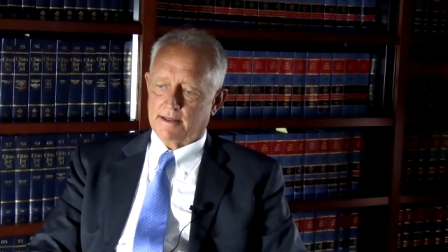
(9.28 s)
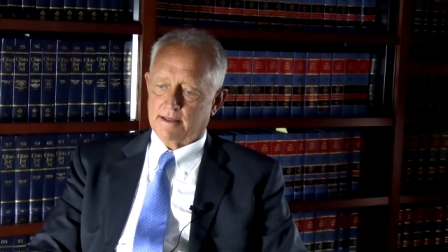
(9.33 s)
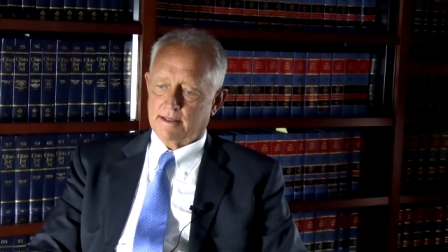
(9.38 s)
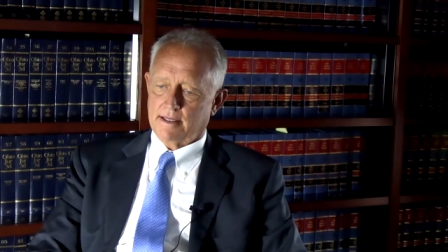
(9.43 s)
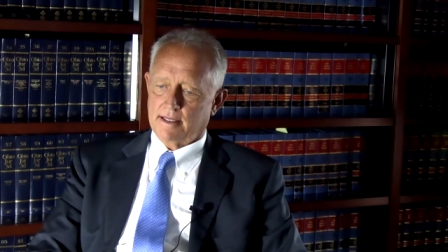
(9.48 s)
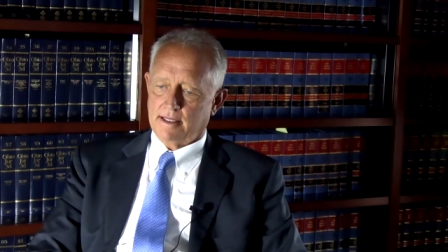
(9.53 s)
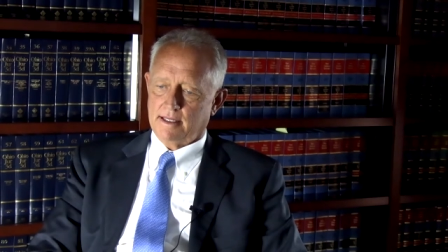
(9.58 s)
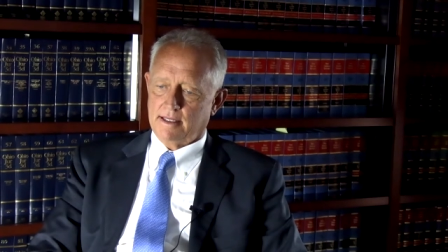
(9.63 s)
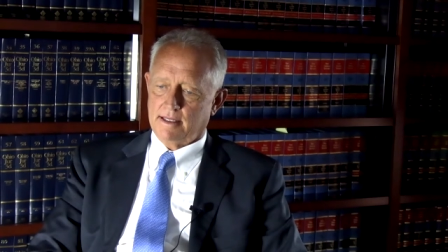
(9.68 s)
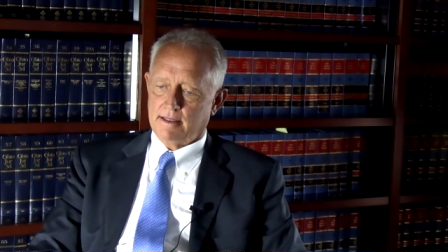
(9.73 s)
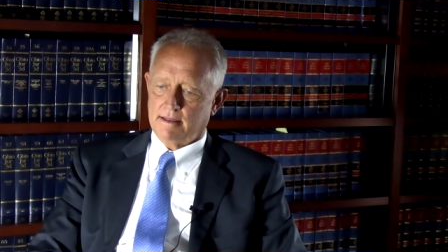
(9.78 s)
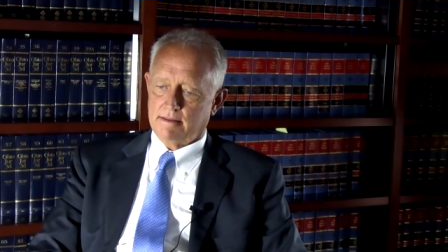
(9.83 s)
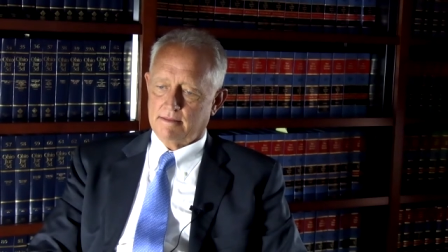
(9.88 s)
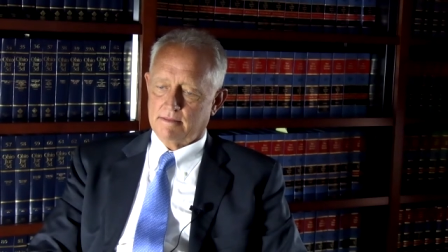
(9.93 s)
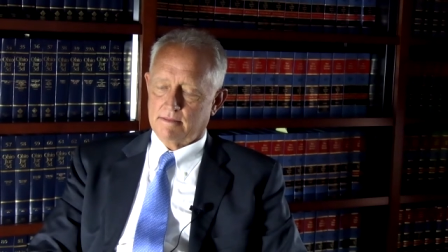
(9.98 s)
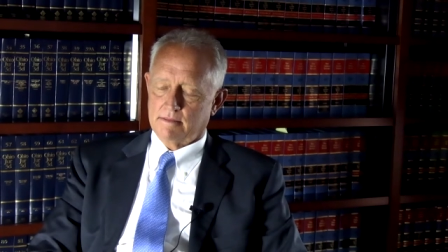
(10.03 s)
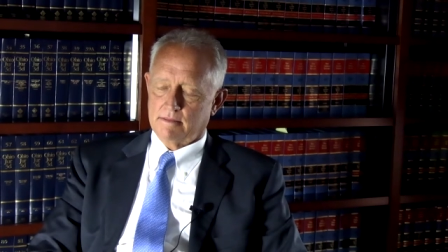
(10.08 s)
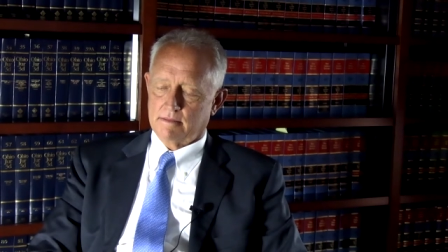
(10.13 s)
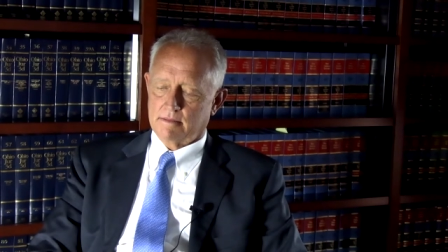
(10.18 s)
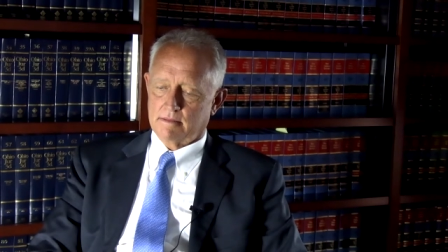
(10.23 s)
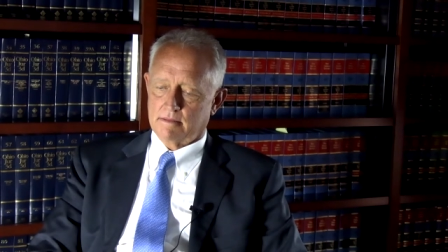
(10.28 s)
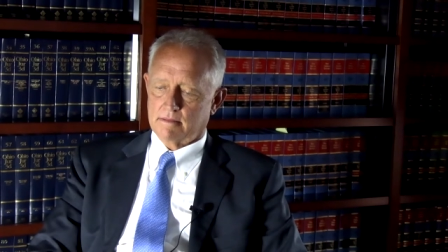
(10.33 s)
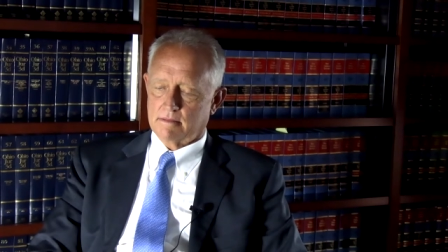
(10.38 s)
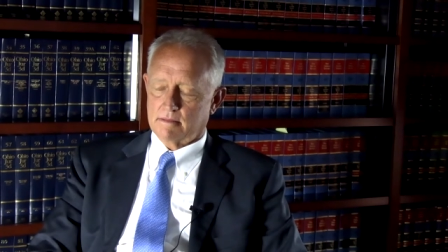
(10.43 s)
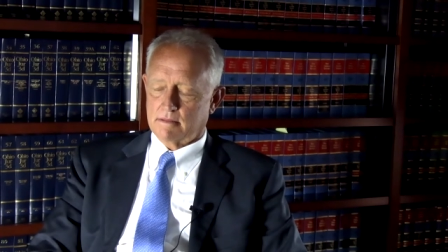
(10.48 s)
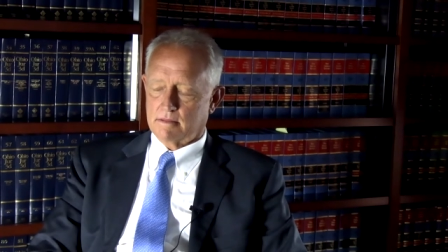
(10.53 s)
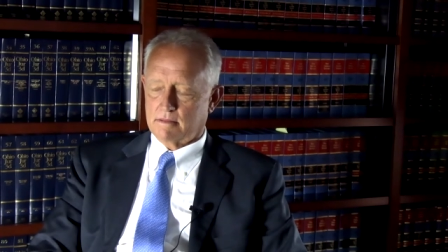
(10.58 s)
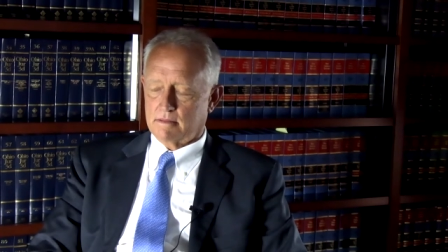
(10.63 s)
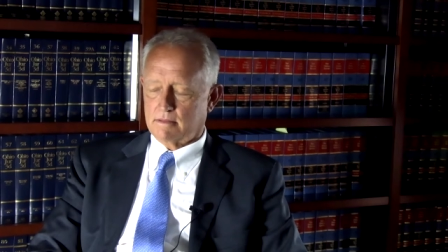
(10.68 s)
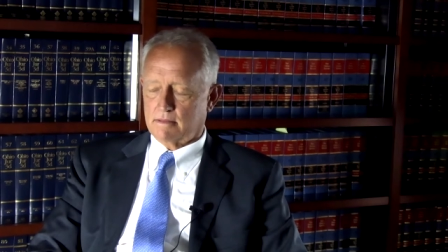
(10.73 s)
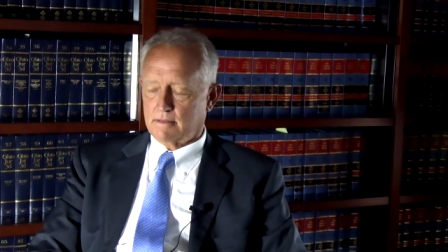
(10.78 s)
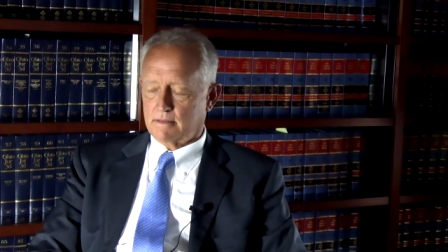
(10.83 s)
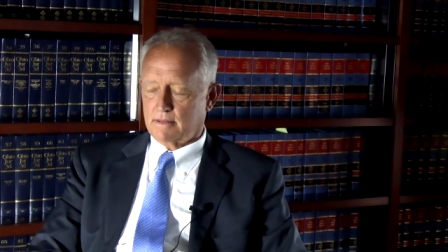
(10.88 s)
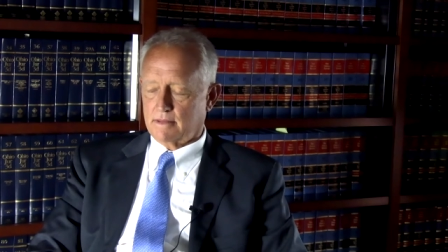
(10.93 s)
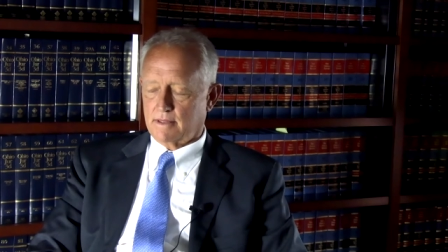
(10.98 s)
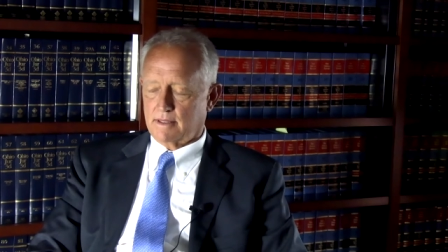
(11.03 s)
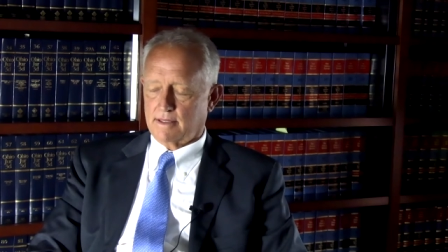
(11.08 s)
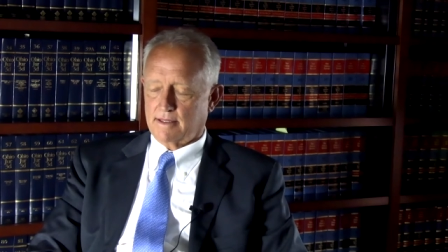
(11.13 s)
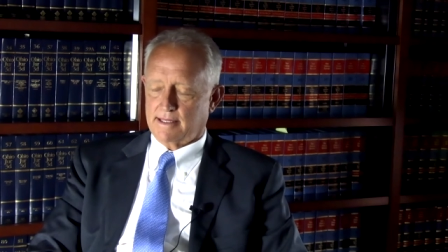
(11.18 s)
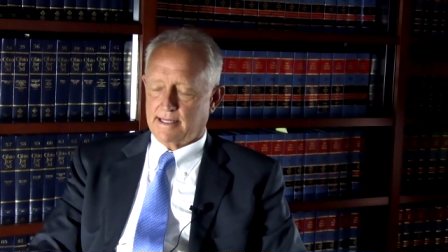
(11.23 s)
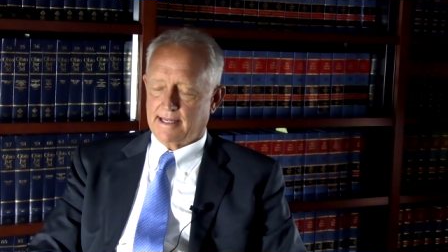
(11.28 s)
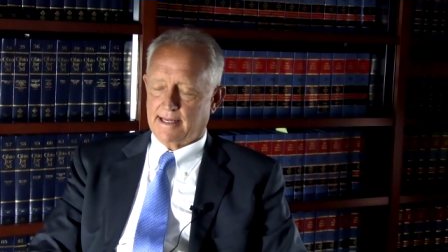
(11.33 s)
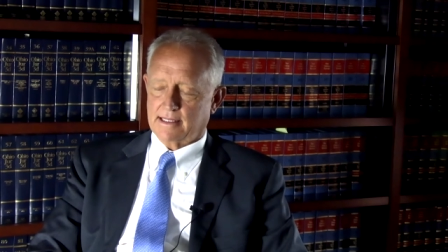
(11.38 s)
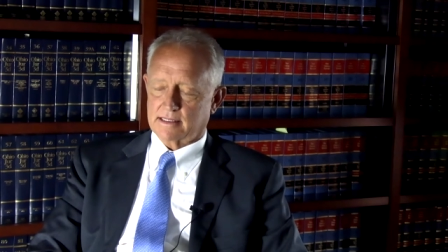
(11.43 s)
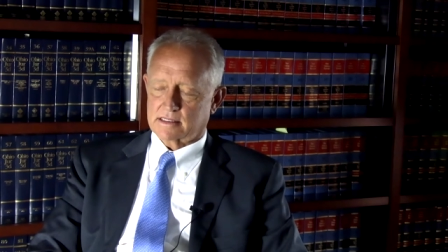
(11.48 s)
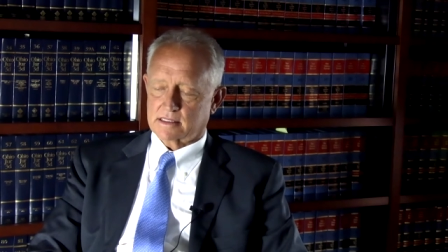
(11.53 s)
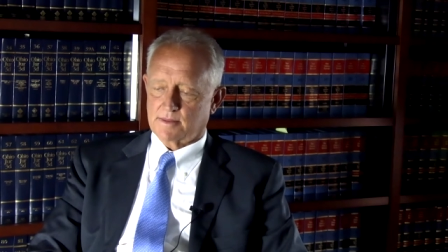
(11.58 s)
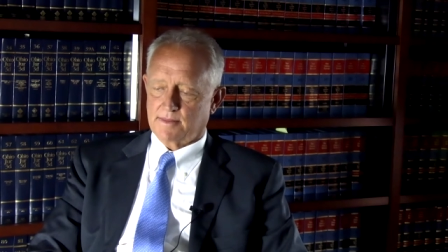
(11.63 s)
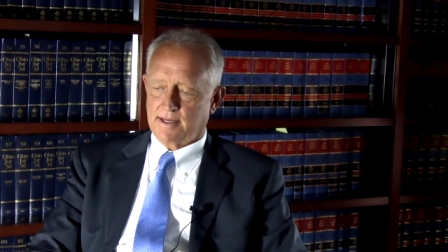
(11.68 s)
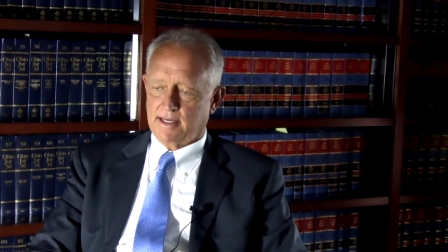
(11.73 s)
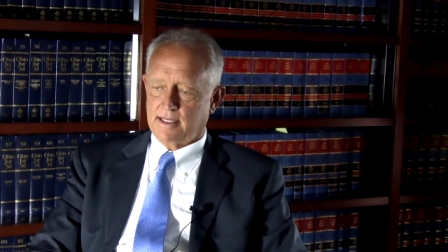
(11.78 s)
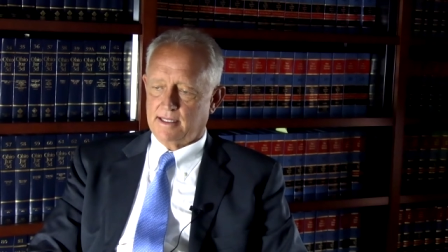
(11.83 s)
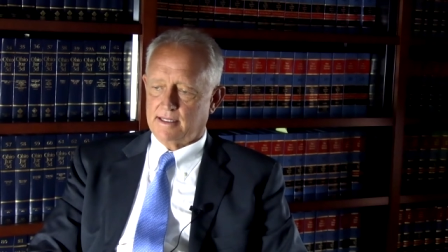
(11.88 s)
he, they estimate